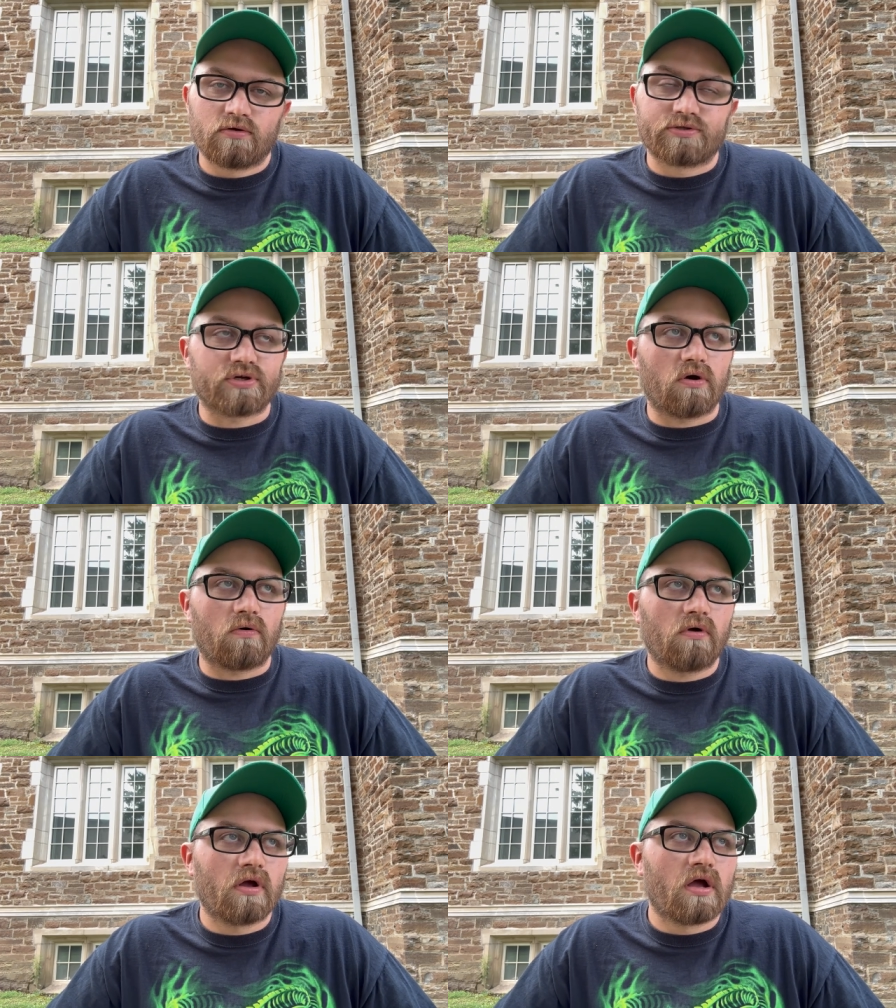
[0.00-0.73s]

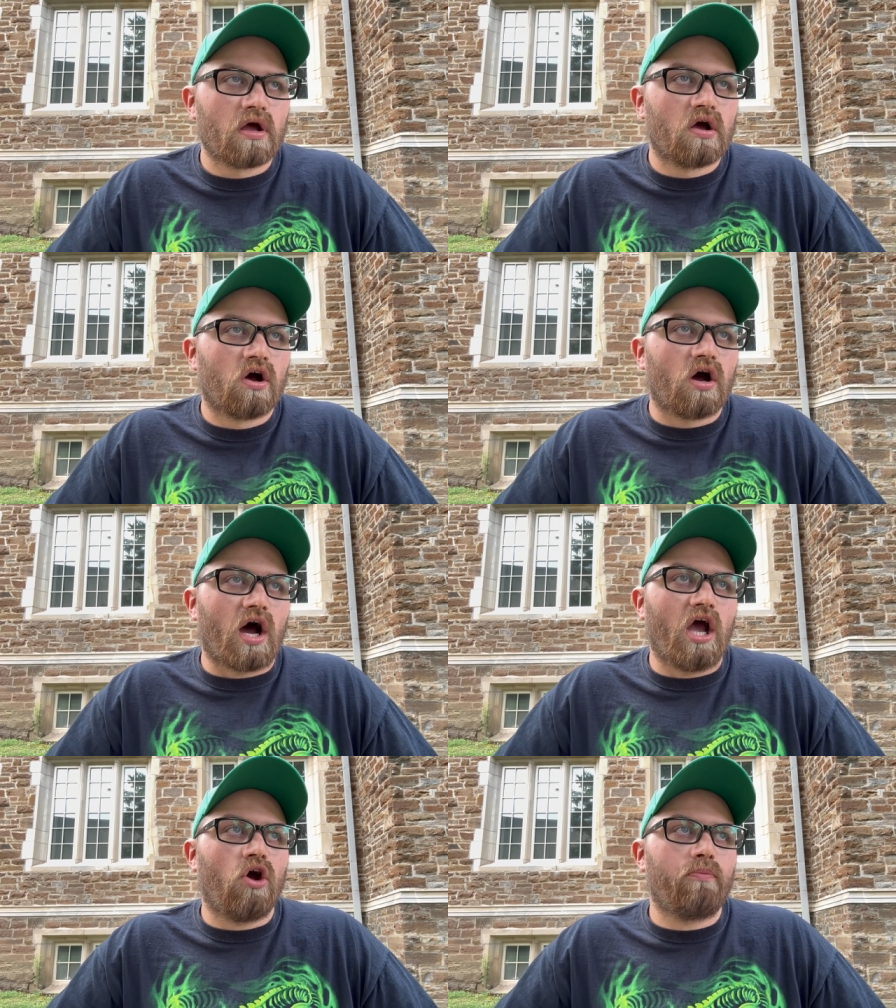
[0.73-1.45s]
so
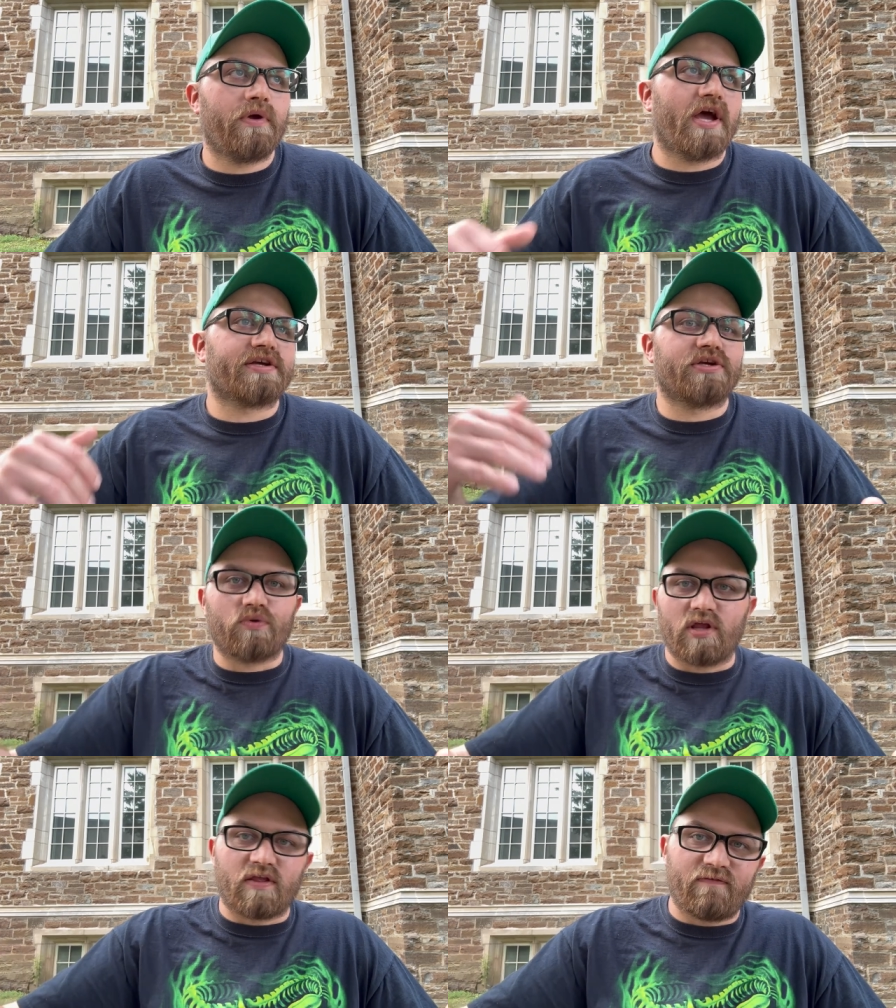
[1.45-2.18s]
I hope you guys
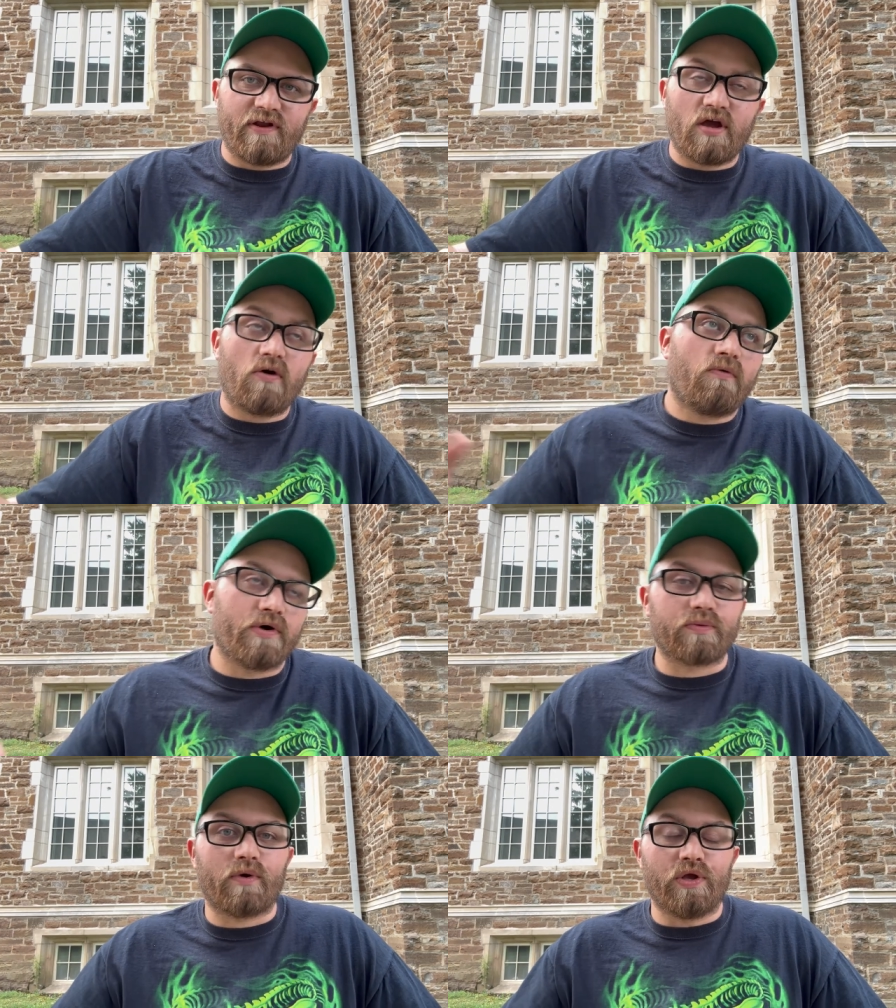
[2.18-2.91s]
enjoyed the video
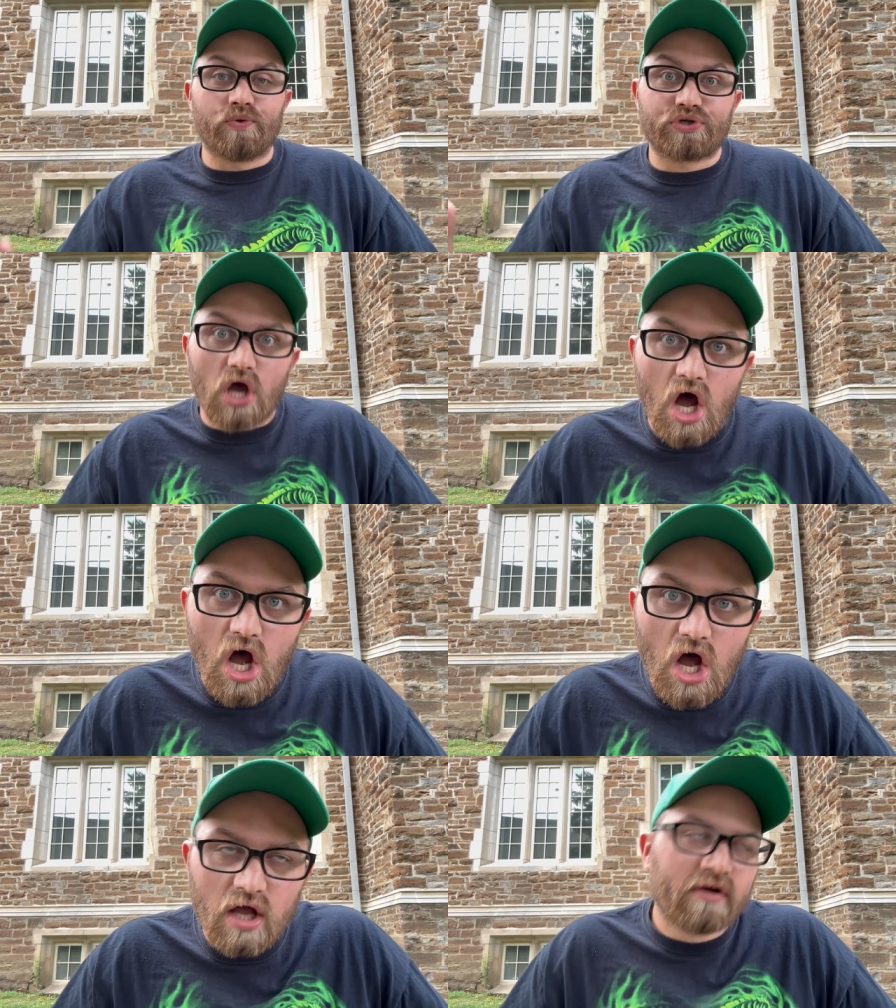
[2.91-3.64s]
with what you
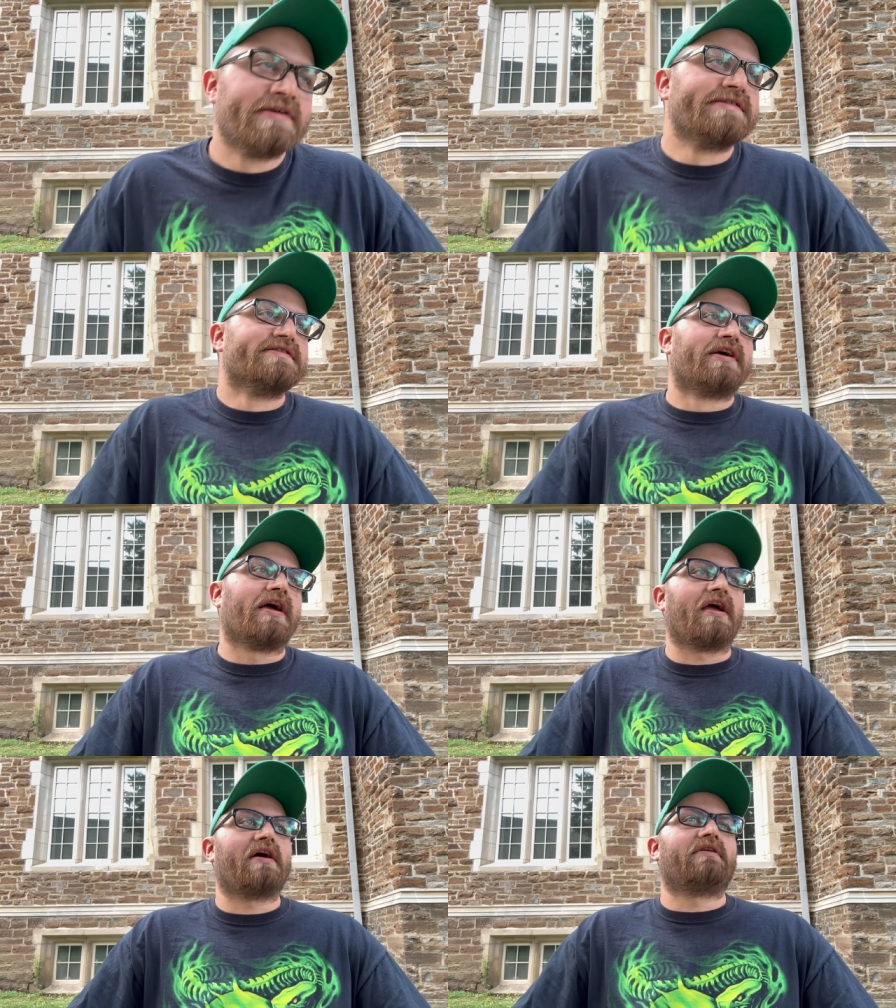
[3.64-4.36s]
saw.
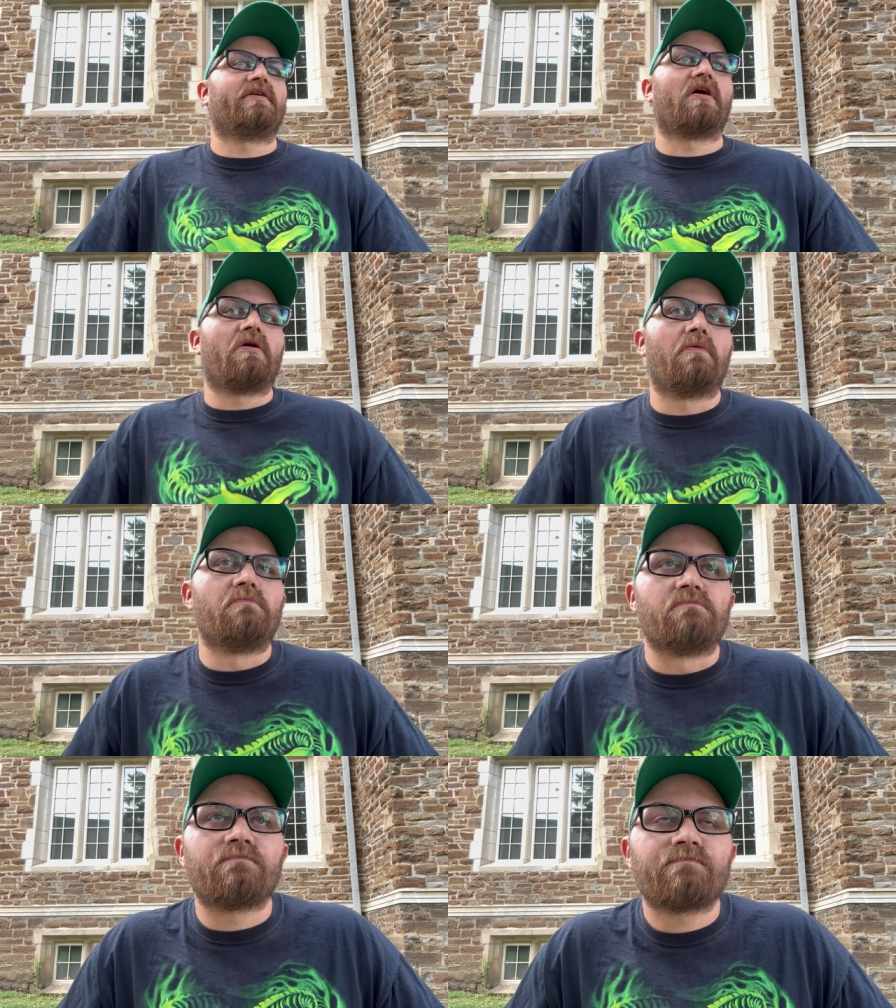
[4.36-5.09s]
And, um,